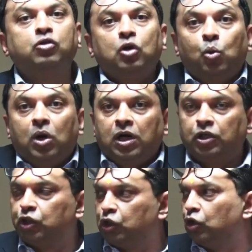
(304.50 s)
the
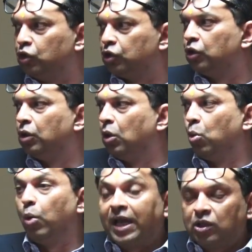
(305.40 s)
world should,
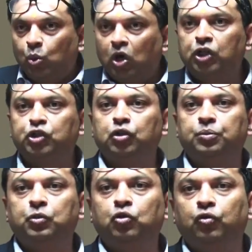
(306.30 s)
where the world should
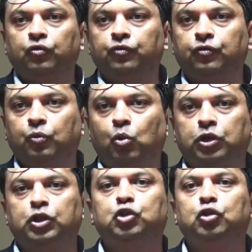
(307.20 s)
move,
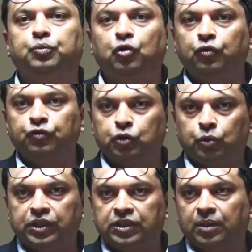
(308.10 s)
what it should move
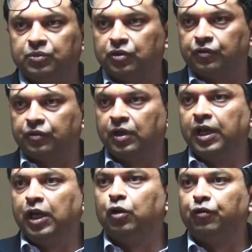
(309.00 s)
to in terms of,
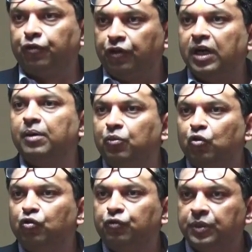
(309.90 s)
freer
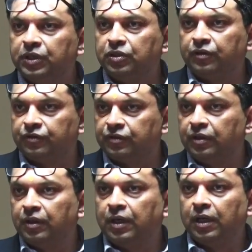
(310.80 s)
movement of
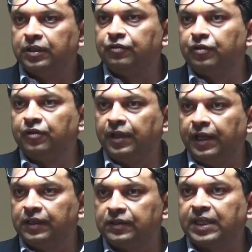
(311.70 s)
different
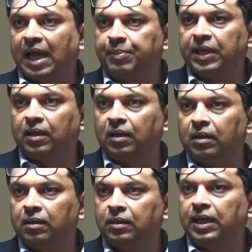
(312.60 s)
things,
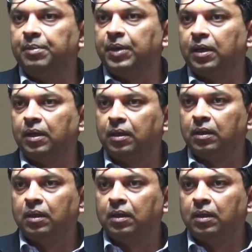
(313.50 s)
capital, labor,